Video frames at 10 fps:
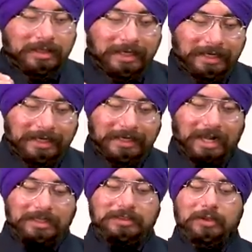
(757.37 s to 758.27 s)

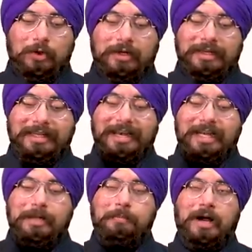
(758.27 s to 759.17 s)
India's
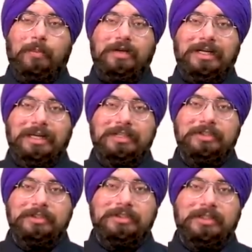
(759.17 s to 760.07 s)
great power
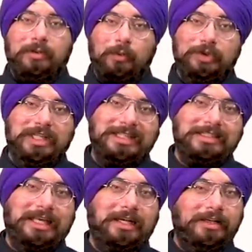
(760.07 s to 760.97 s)
relations, which has
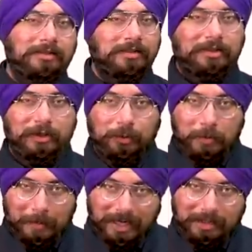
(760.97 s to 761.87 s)
gained a new
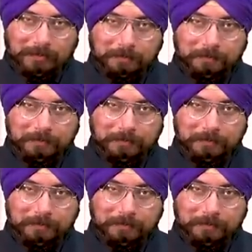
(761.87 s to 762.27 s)
momentum.